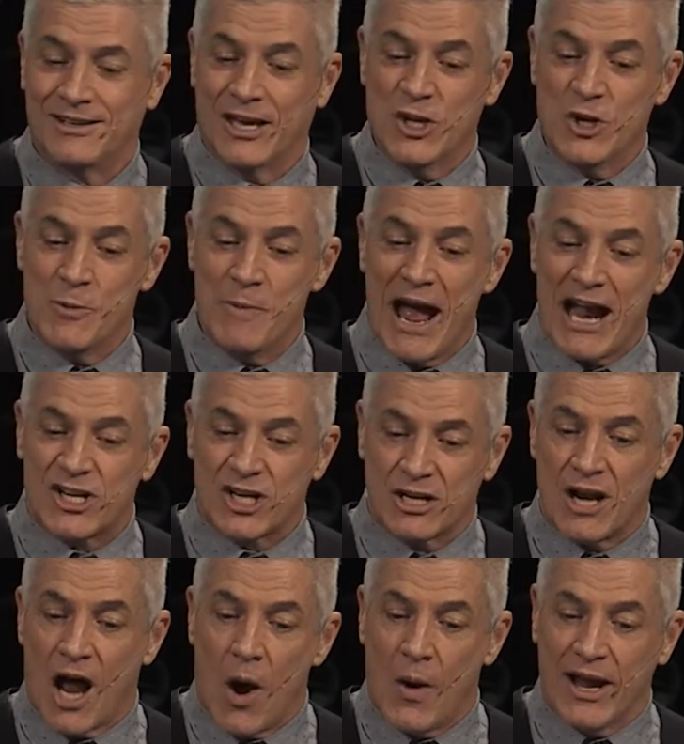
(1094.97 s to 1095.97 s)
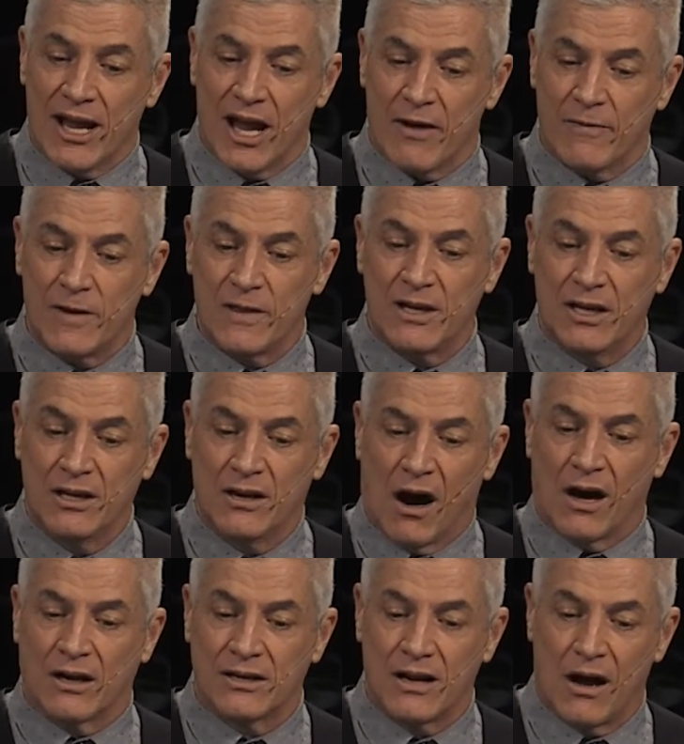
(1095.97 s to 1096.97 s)
Can you imagine knowing everything
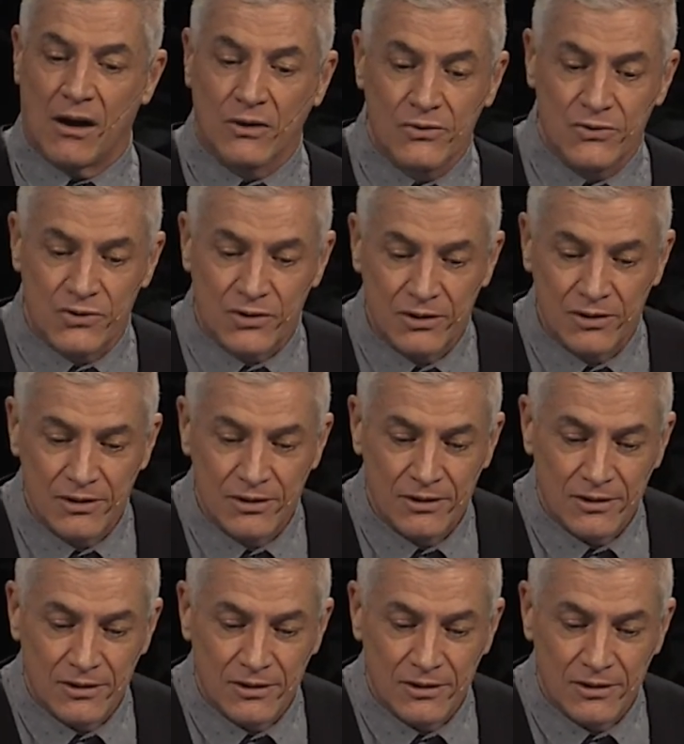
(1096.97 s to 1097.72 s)
God knows?